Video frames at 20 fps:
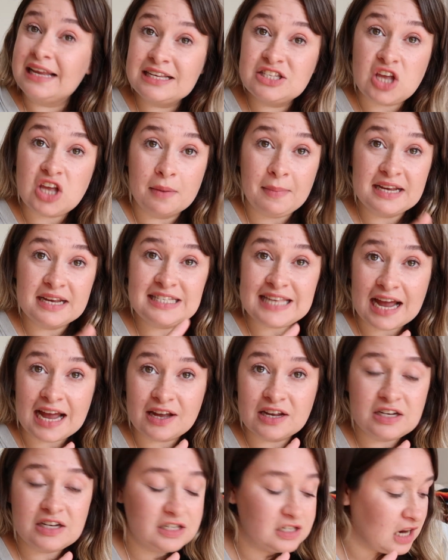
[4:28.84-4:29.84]
So my
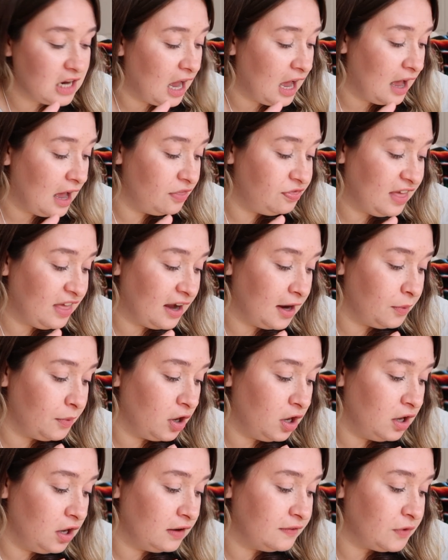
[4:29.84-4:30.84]
second thing I want
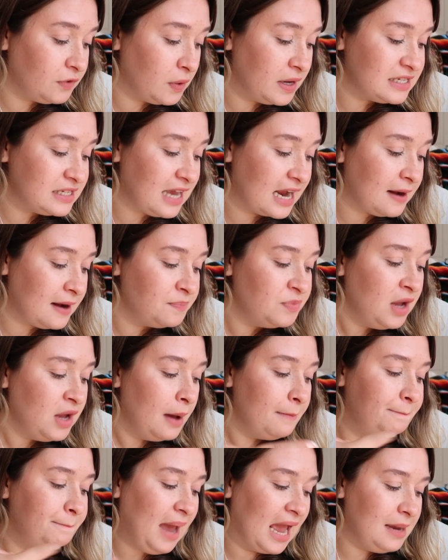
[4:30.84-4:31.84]
to look for is like
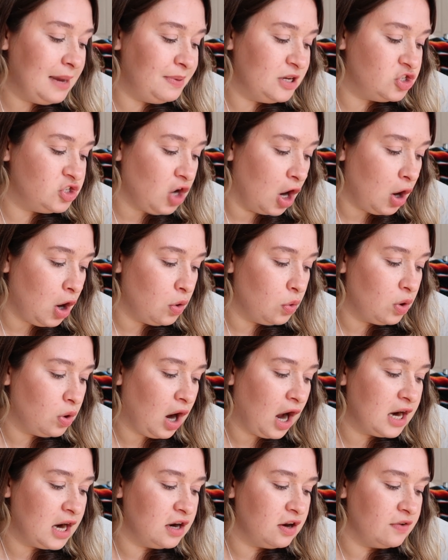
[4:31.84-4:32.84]
baby doll
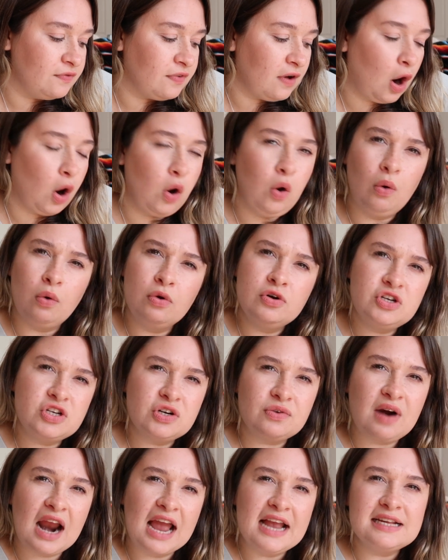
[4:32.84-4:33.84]
kind of
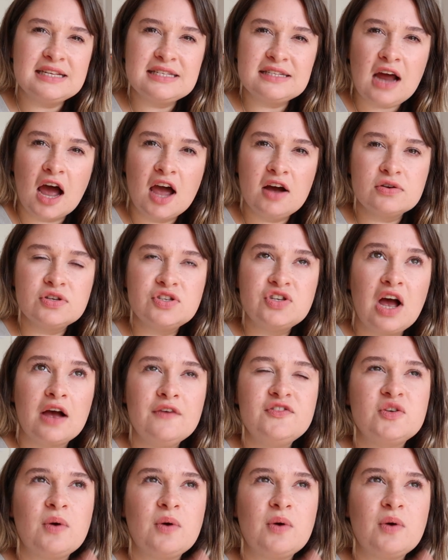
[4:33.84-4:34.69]
lingerie style stuff.